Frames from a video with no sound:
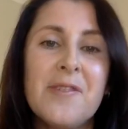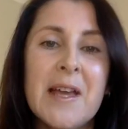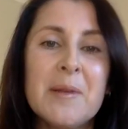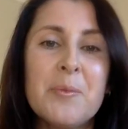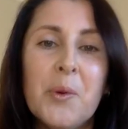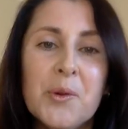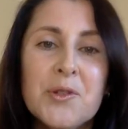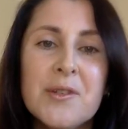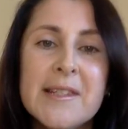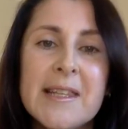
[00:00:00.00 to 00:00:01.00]
family
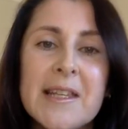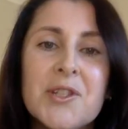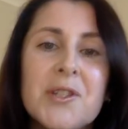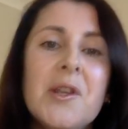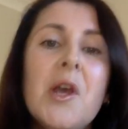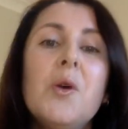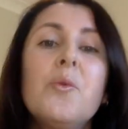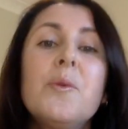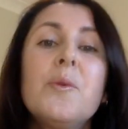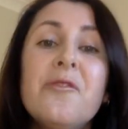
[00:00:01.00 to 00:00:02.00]
portrait session
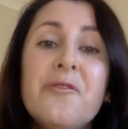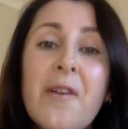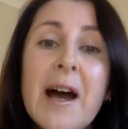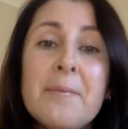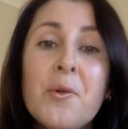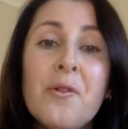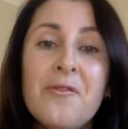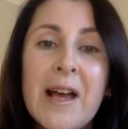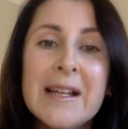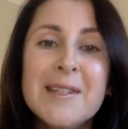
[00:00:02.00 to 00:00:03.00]
would be far more
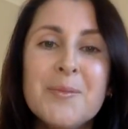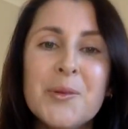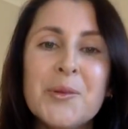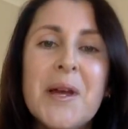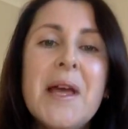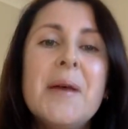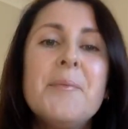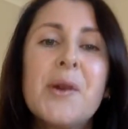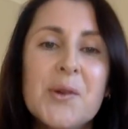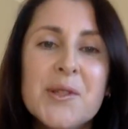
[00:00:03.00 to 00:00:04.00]
valuable,
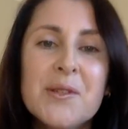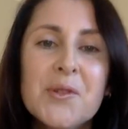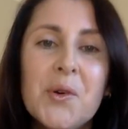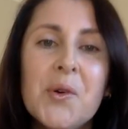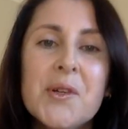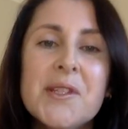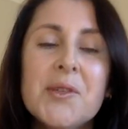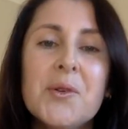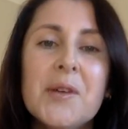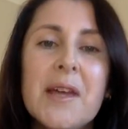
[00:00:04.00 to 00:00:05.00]
because, of course,
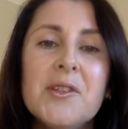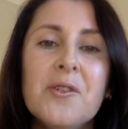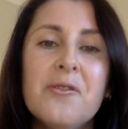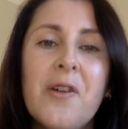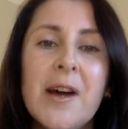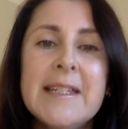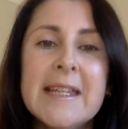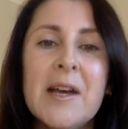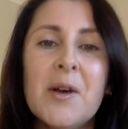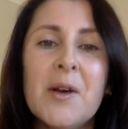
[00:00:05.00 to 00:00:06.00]
you're
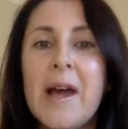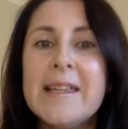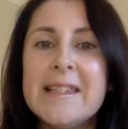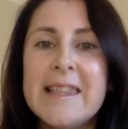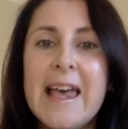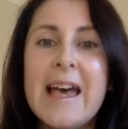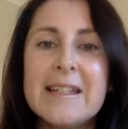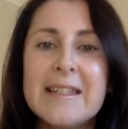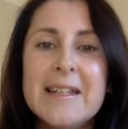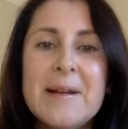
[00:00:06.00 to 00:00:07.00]
finding out ways
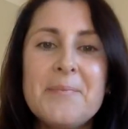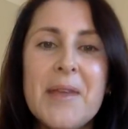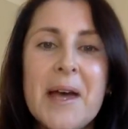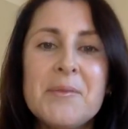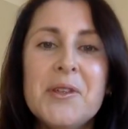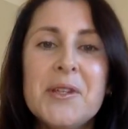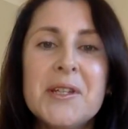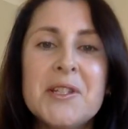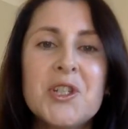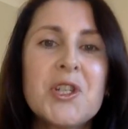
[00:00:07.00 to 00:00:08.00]
that you
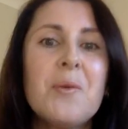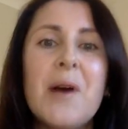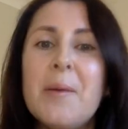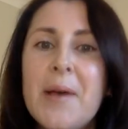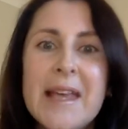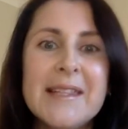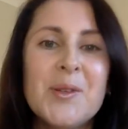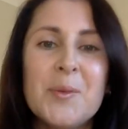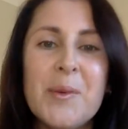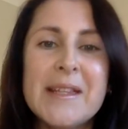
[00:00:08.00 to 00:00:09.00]
can show up as
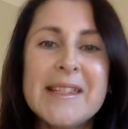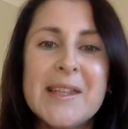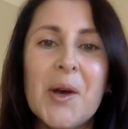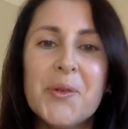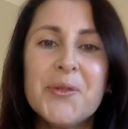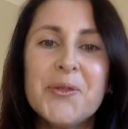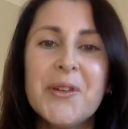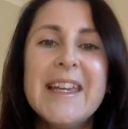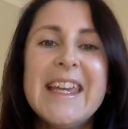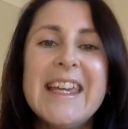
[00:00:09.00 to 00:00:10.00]
your best self
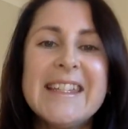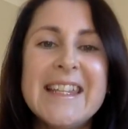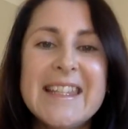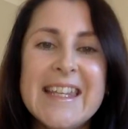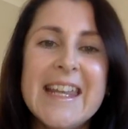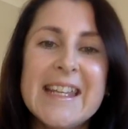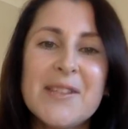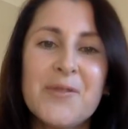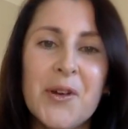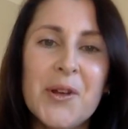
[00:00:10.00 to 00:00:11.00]
in the
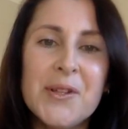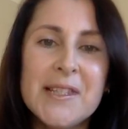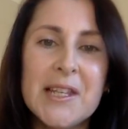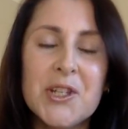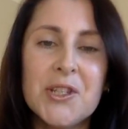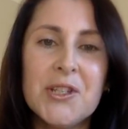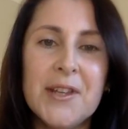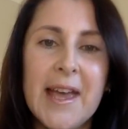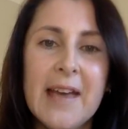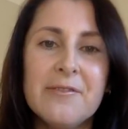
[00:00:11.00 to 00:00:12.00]
next photo session
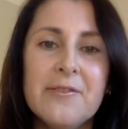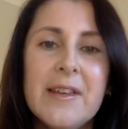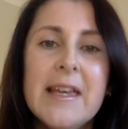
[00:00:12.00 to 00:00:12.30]
you have.